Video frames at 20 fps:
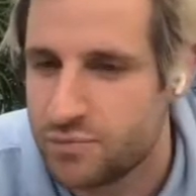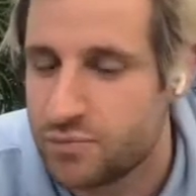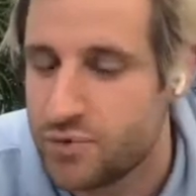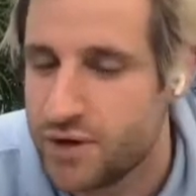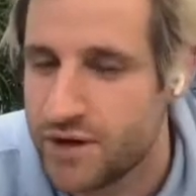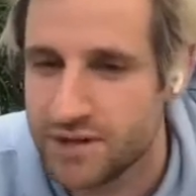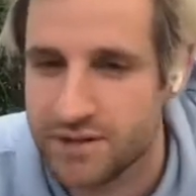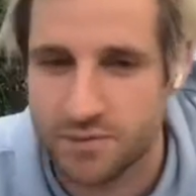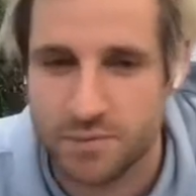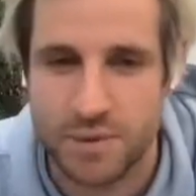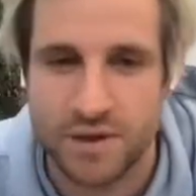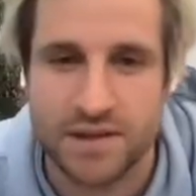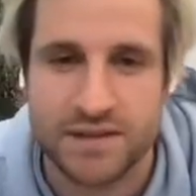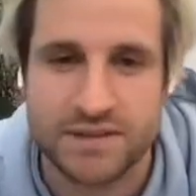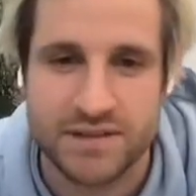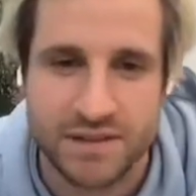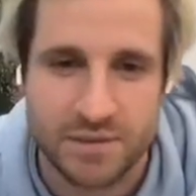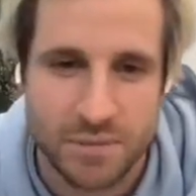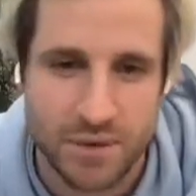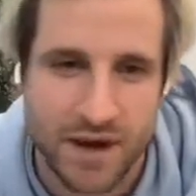
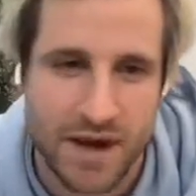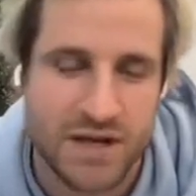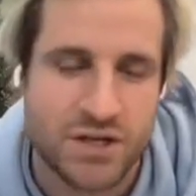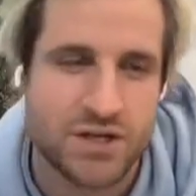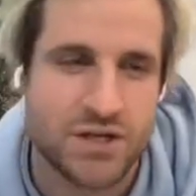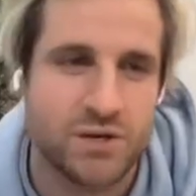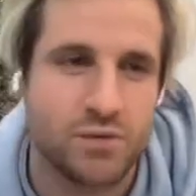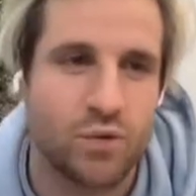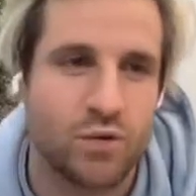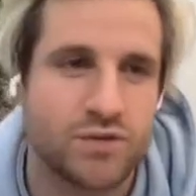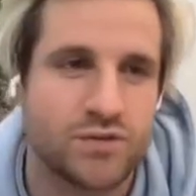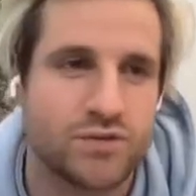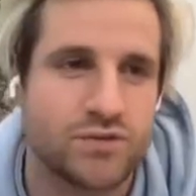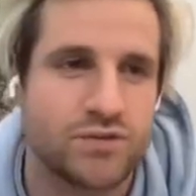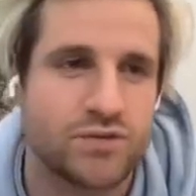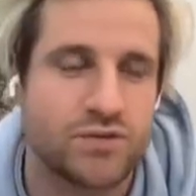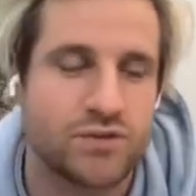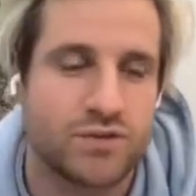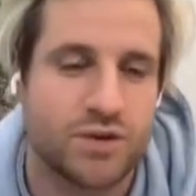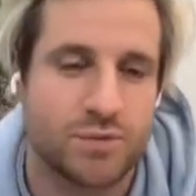predictability. But actually, once
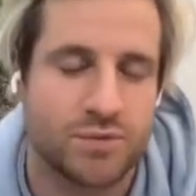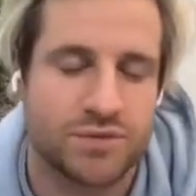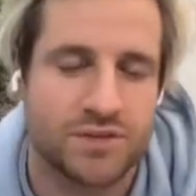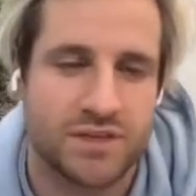you stop